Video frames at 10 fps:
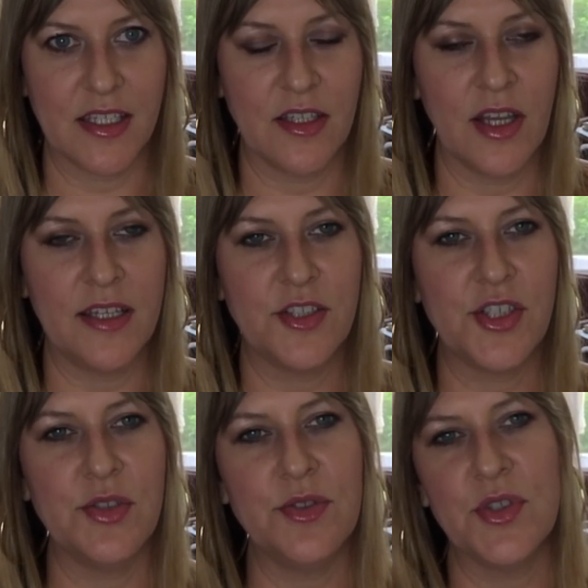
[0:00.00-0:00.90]
You got to
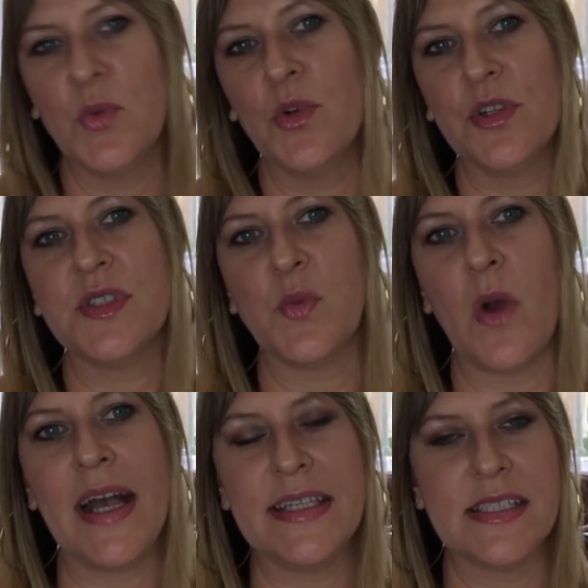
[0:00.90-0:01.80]
choose your words
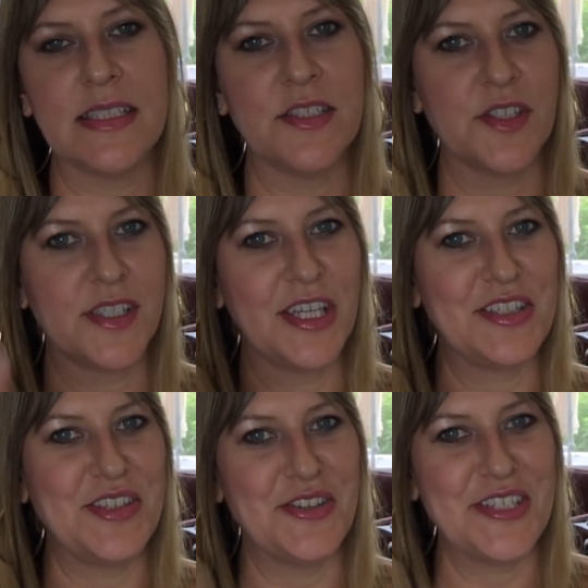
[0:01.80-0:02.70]
wisely. Just
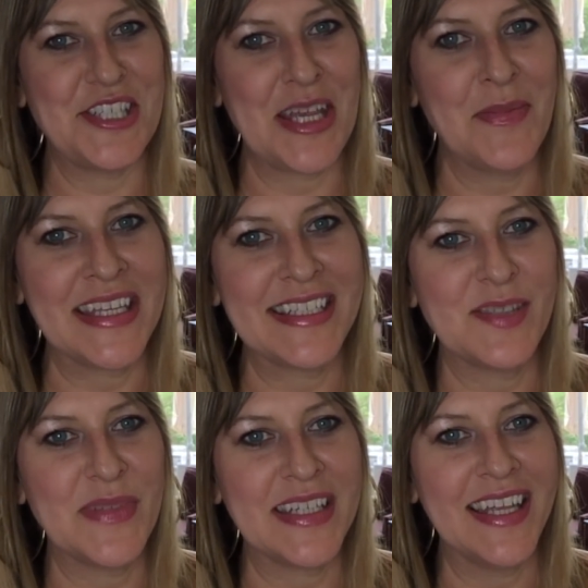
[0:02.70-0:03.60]
because you're a Gemmy
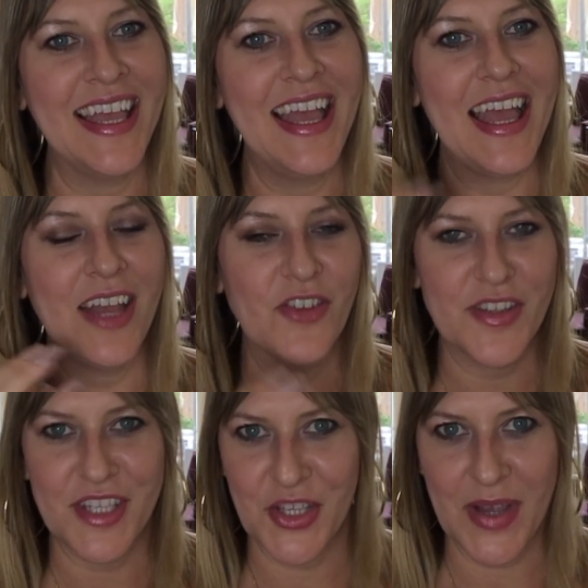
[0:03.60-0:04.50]
doesn't mean
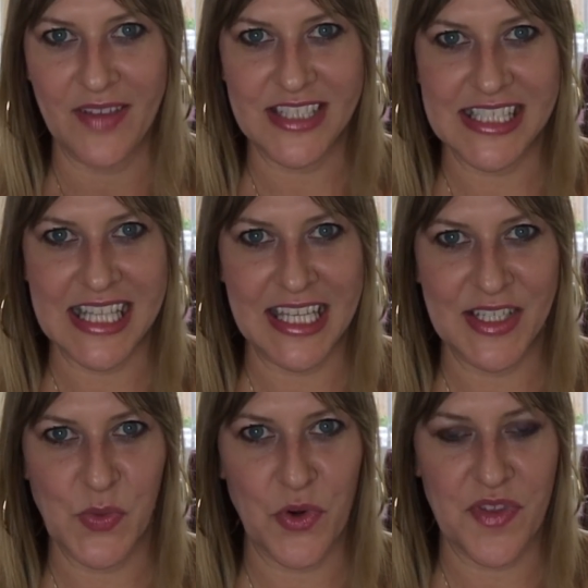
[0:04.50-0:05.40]
everything you have to say
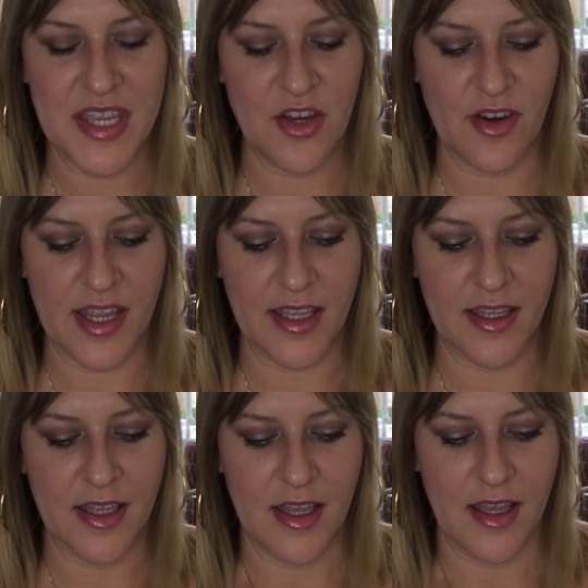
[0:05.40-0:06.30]
is worth hearing.